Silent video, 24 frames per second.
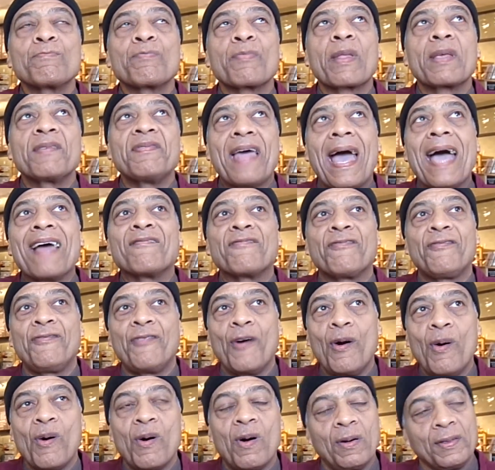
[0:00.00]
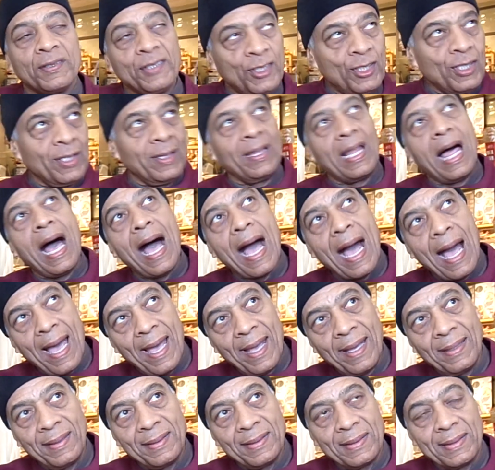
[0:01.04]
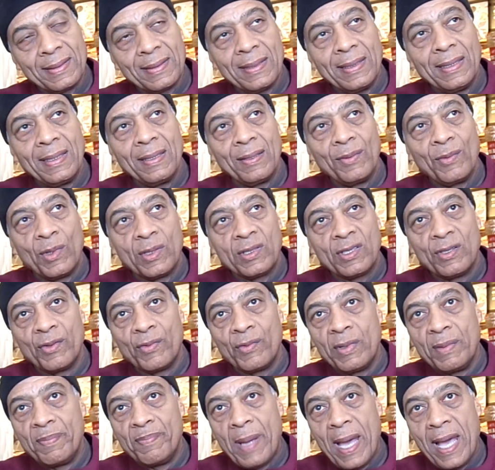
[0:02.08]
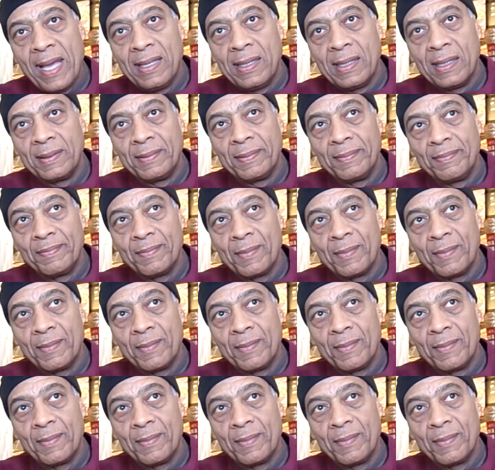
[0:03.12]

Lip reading: that fall, July, was the rebellion.